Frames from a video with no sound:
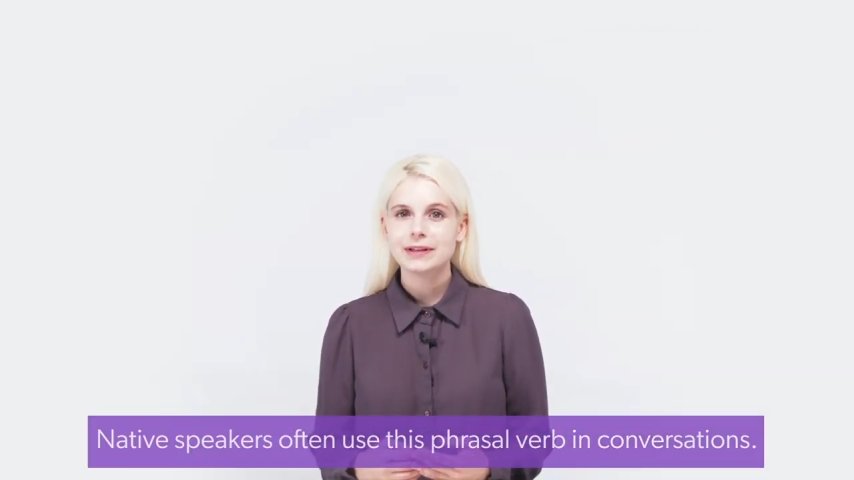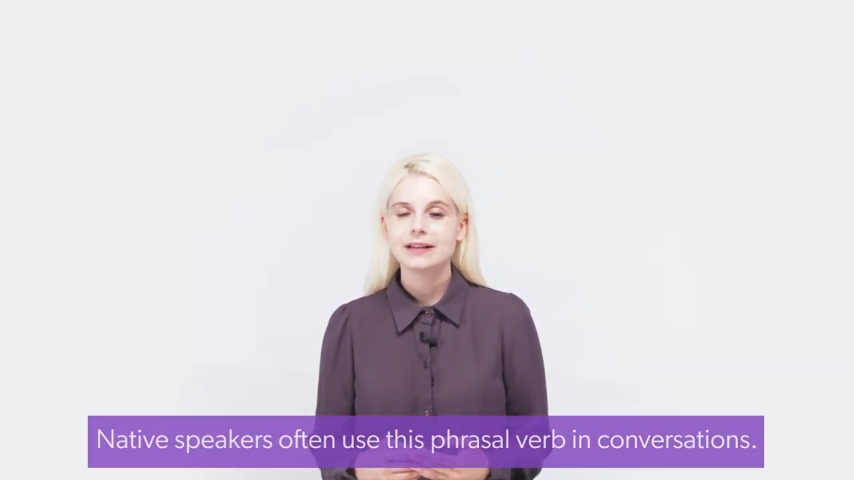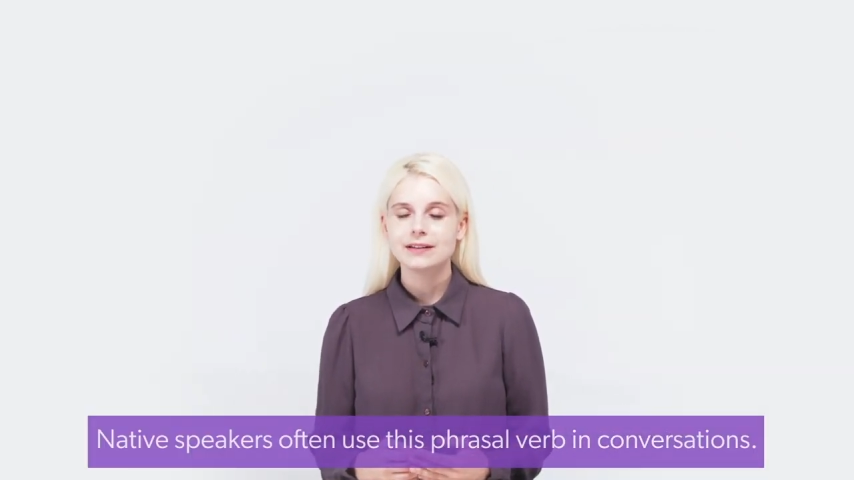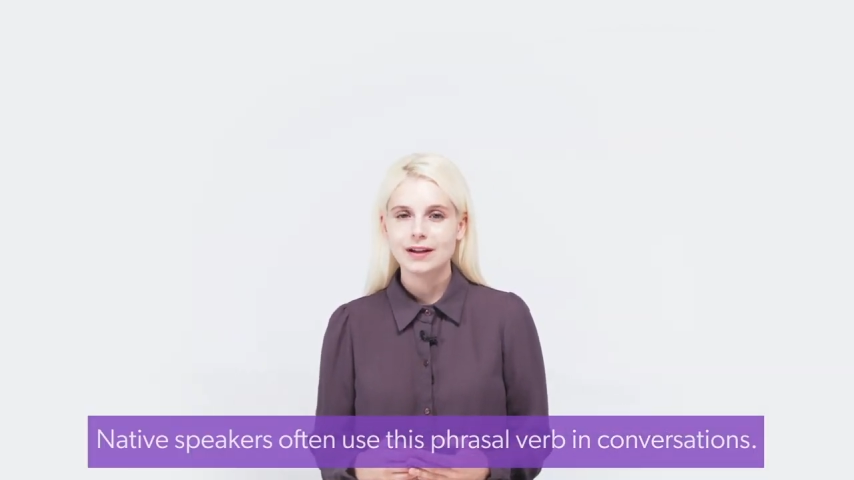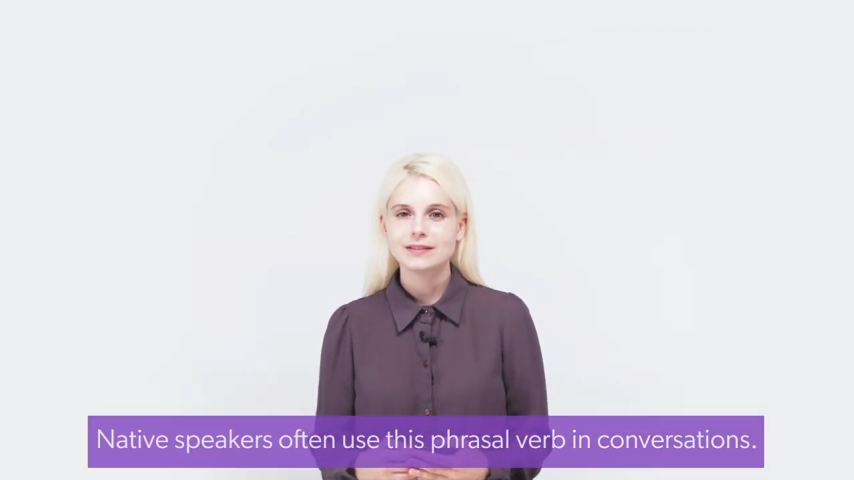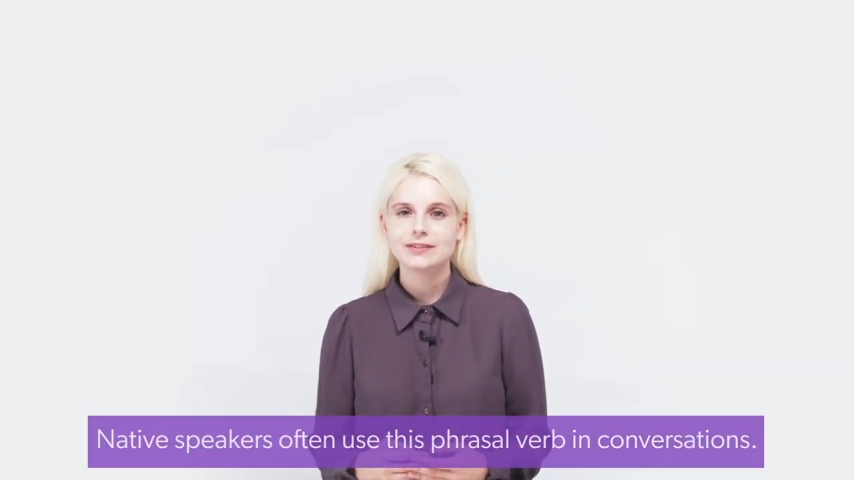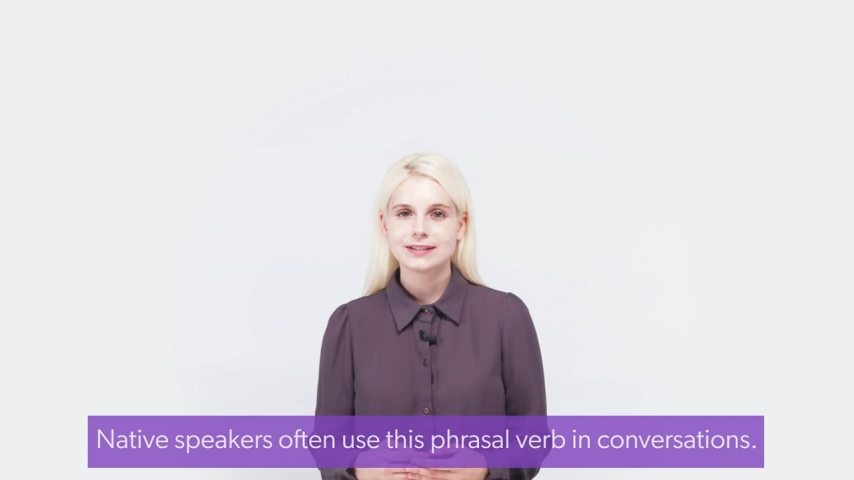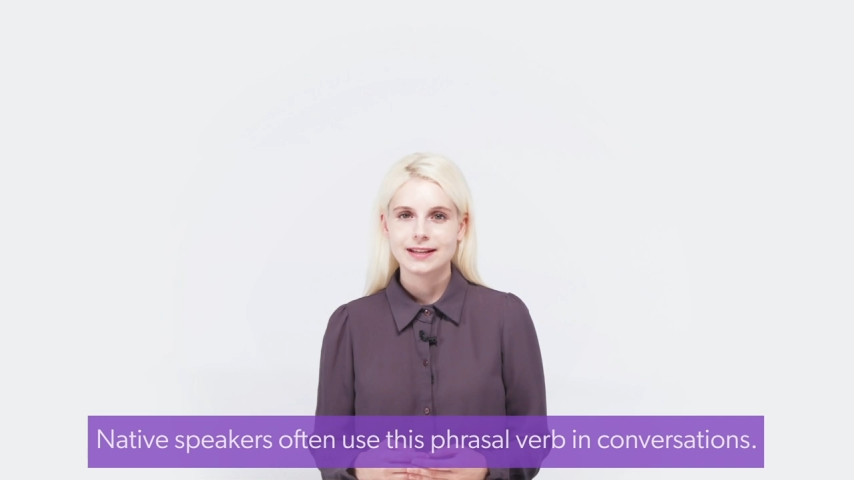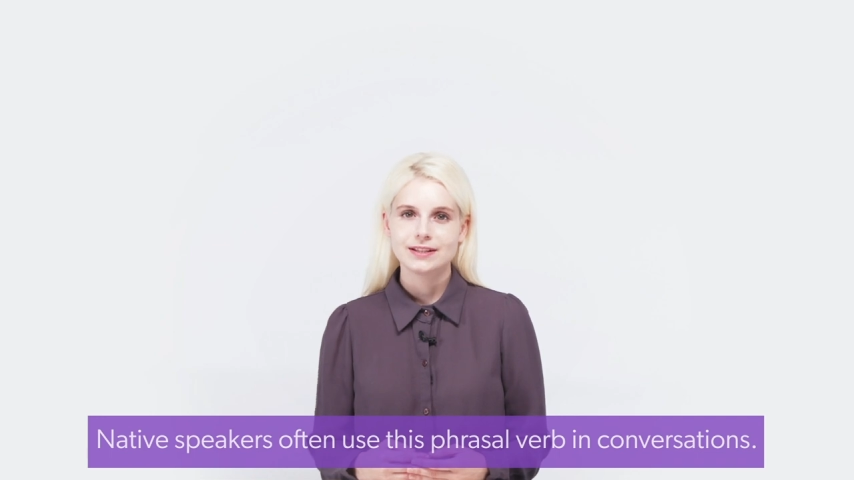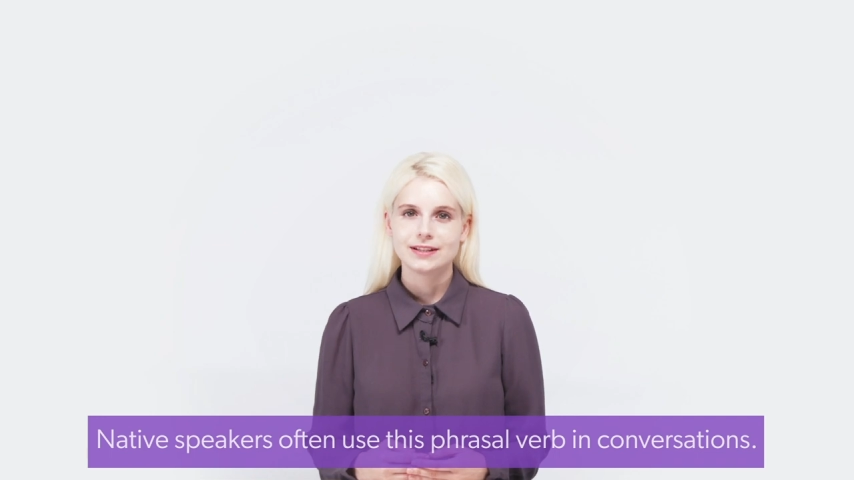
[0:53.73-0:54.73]
in
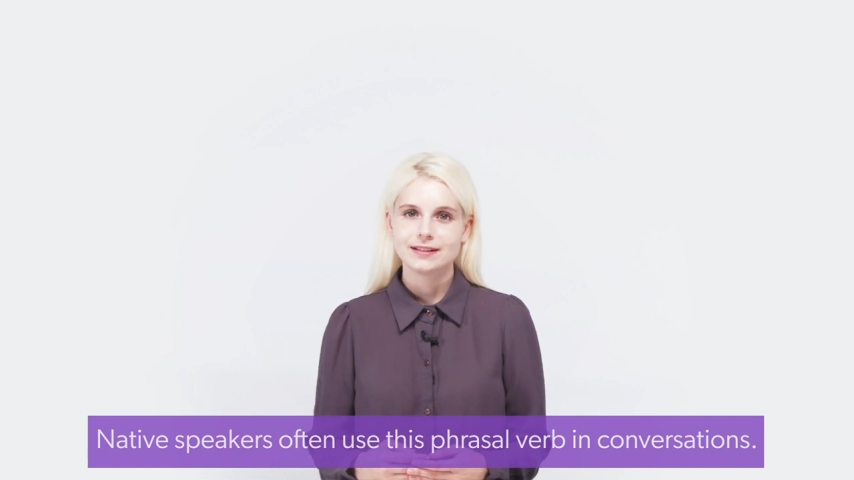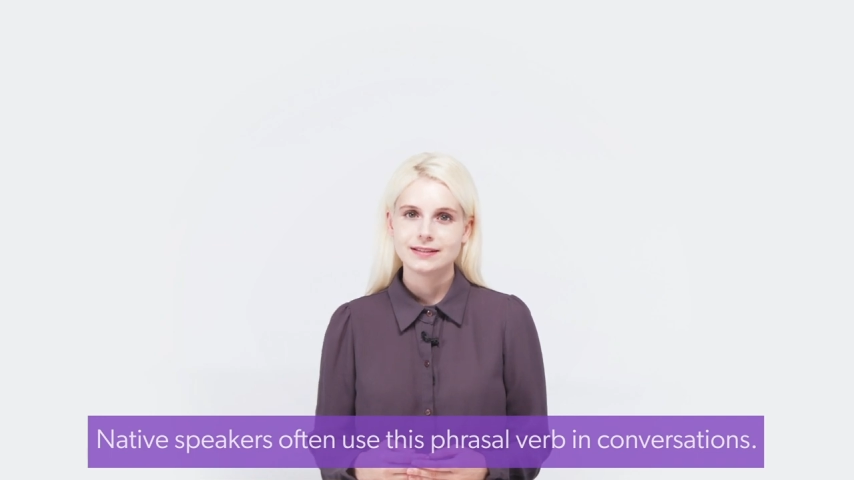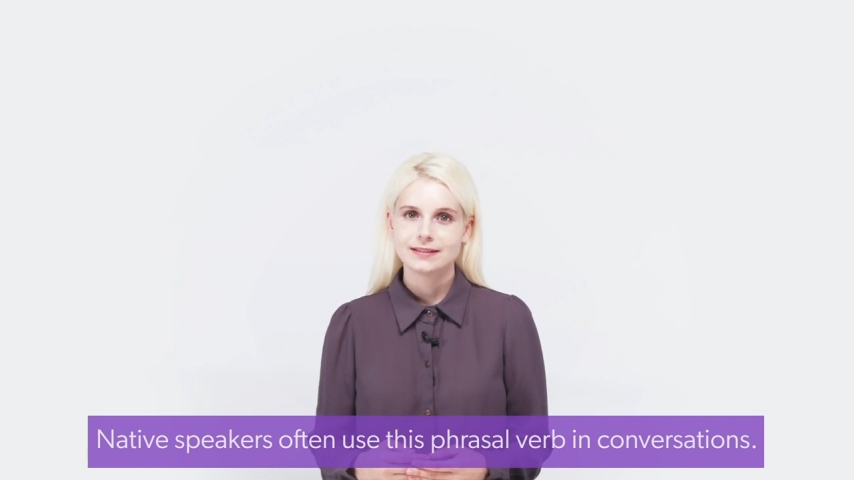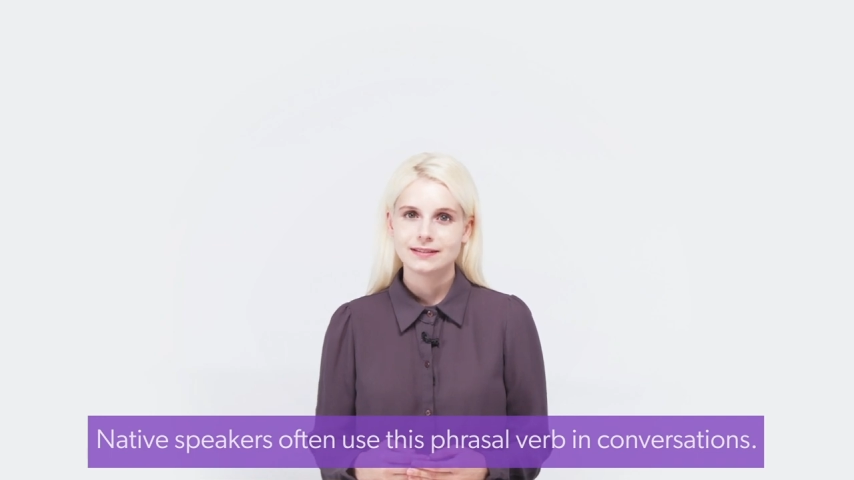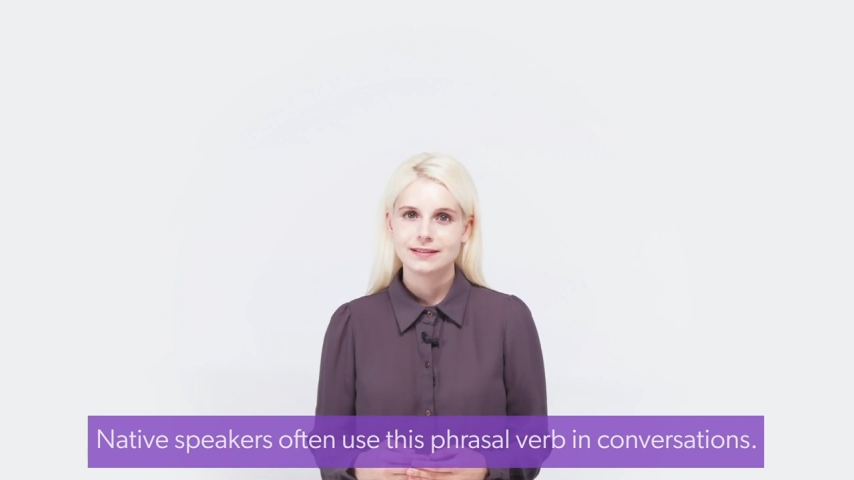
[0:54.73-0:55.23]
conversations.